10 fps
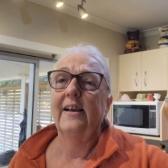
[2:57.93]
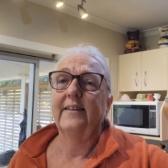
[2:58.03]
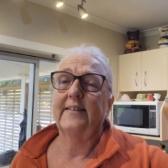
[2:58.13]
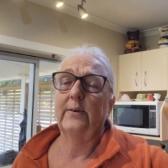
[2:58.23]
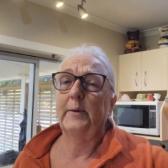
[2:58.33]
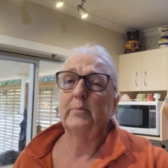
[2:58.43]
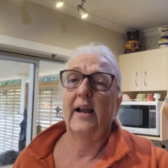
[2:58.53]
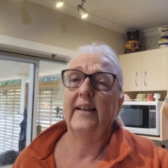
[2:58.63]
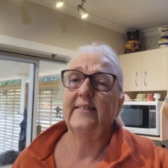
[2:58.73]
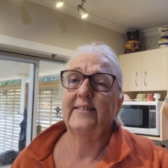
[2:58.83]
so our
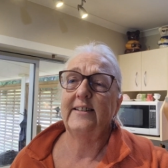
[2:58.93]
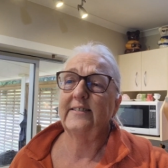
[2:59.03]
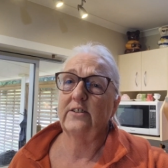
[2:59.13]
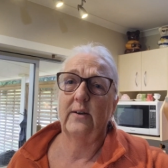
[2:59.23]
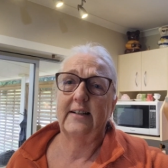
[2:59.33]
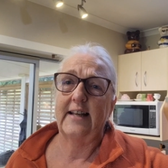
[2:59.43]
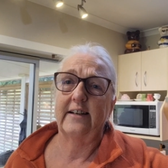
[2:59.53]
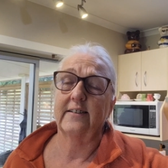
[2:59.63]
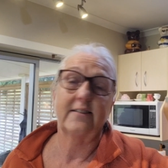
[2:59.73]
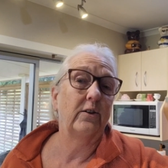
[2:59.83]
brain says to our lungs